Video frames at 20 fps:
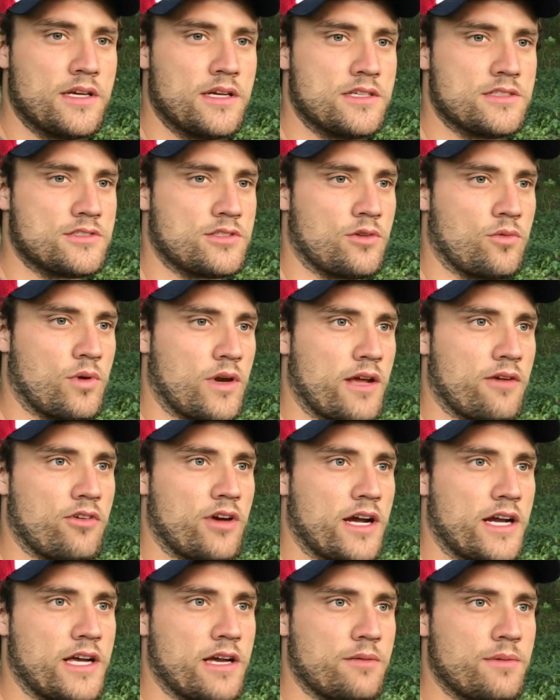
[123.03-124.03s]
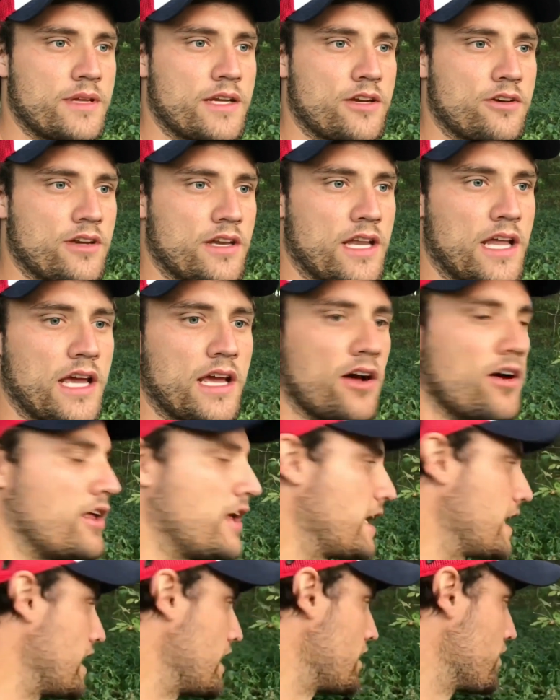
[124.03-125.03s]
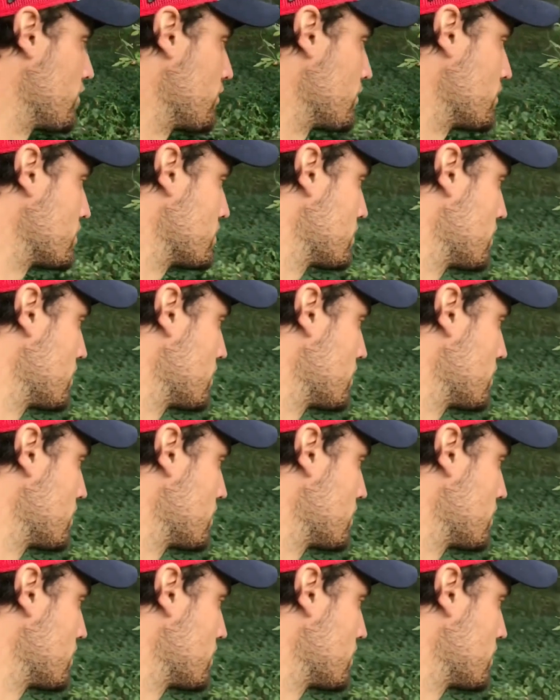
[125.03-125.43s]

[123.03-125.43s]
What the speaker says: so whenever I come in here today, all I got to do is